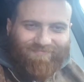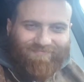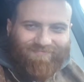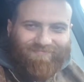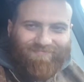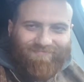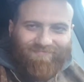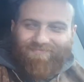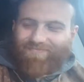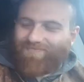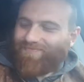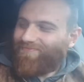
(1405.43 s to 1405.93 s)

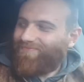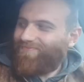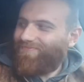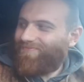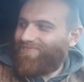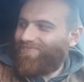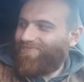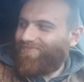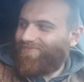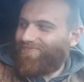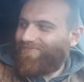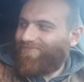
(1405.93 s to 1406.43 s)

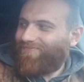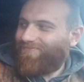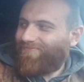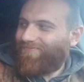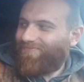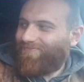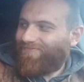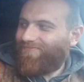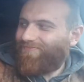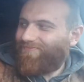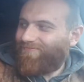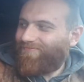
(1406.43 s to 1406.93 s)

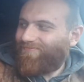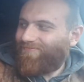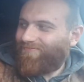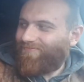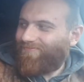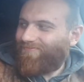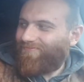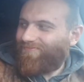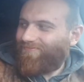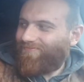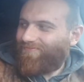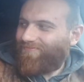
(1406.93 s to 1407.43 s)

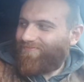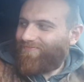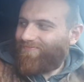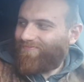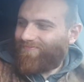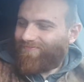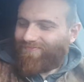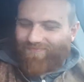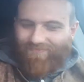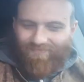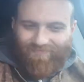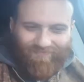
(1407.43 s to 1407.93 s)

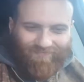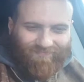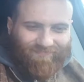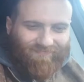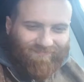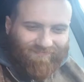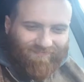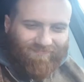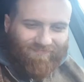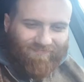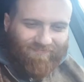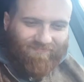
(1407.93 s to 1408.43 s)

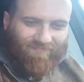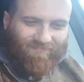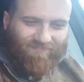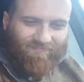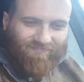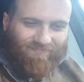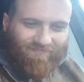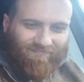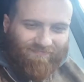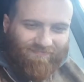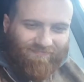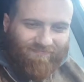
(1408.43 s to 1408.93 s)

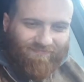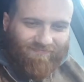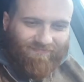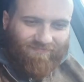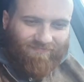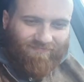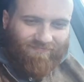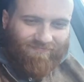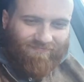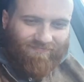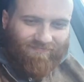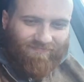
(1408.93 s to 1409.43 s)

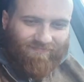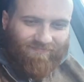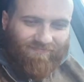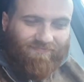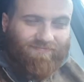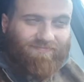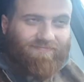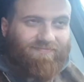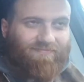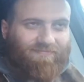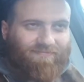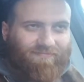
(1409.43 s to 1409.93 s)

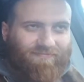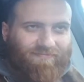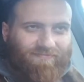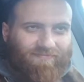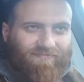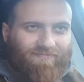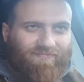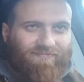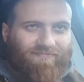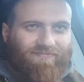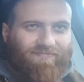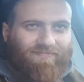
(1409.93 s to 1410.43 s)

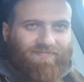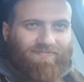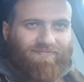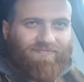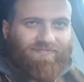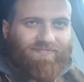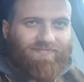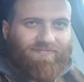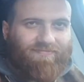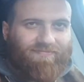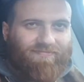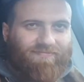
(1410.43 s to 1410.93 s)

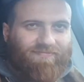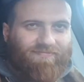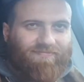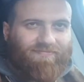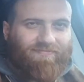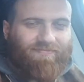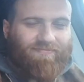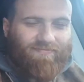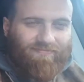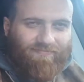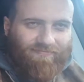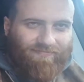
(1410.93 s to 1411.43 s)

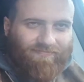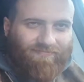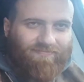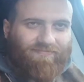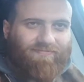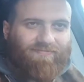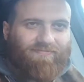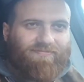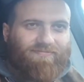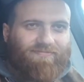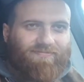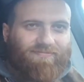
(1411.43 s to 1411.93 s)

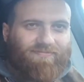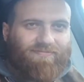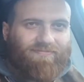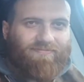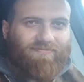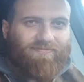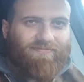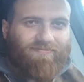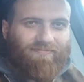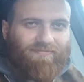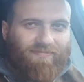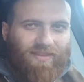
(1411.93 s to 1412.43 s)

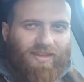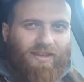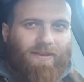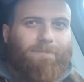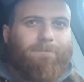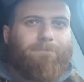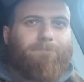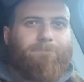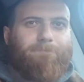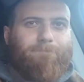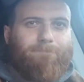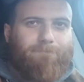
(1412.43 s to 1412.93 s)

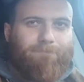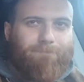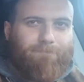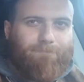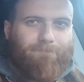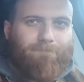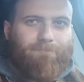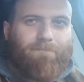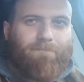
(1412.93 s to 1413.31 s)
This person isn't speaking.